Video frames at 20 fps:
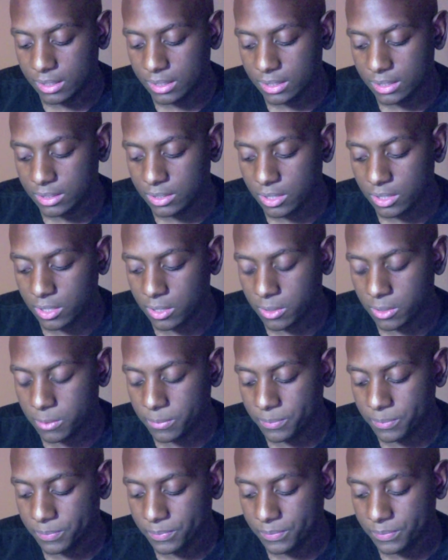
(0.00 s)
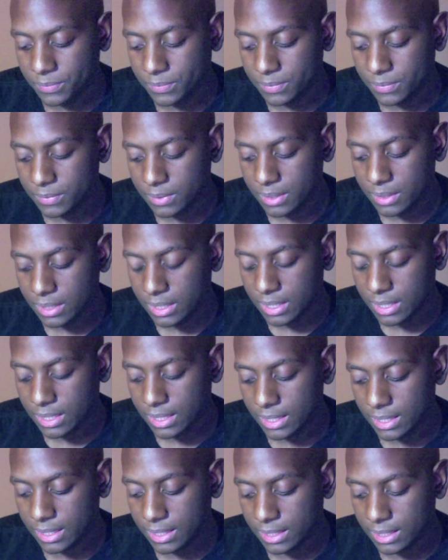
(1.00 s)
So
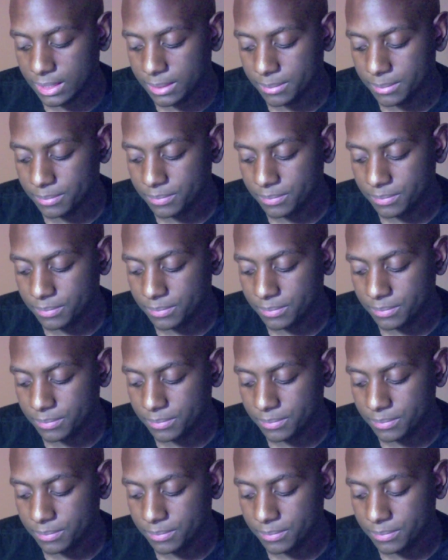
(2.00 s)
um,